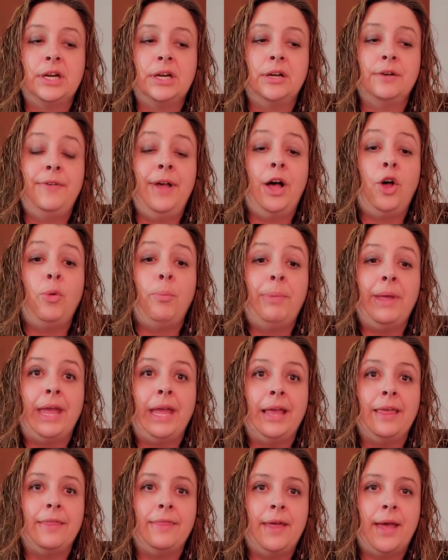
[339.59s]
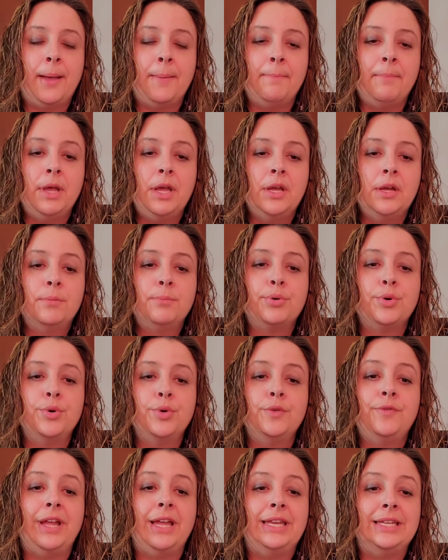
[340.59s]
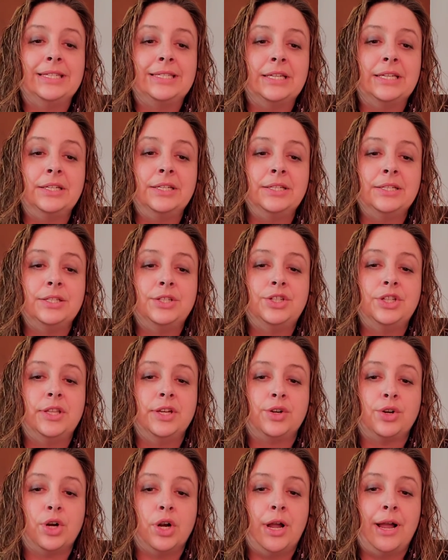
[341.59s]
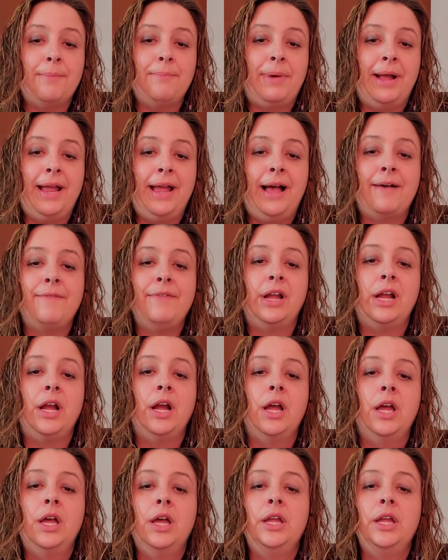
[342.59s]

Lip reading: of helping them prove innocence to the crime by having,